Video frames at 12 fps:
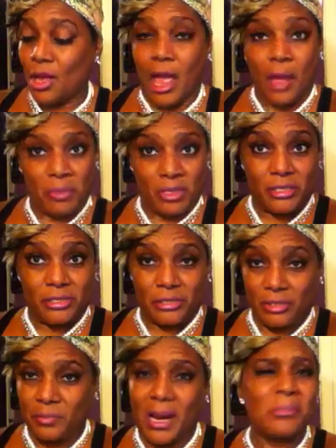I'm
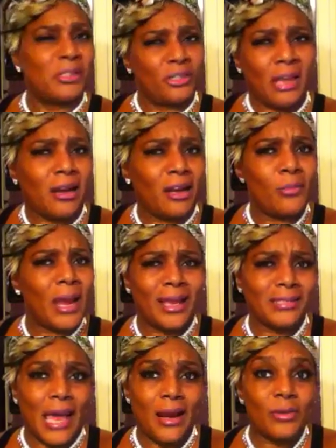good. But I'm gonna tell y'all anyway
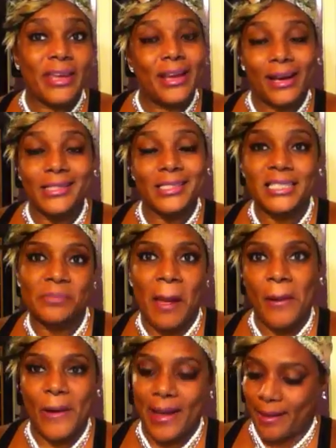because I don't care, because this is
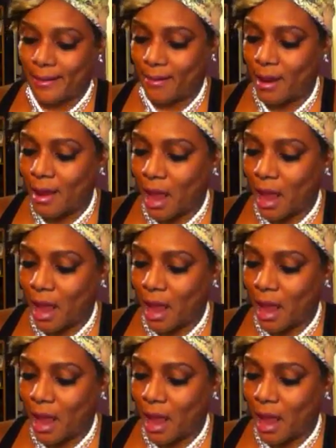my wine.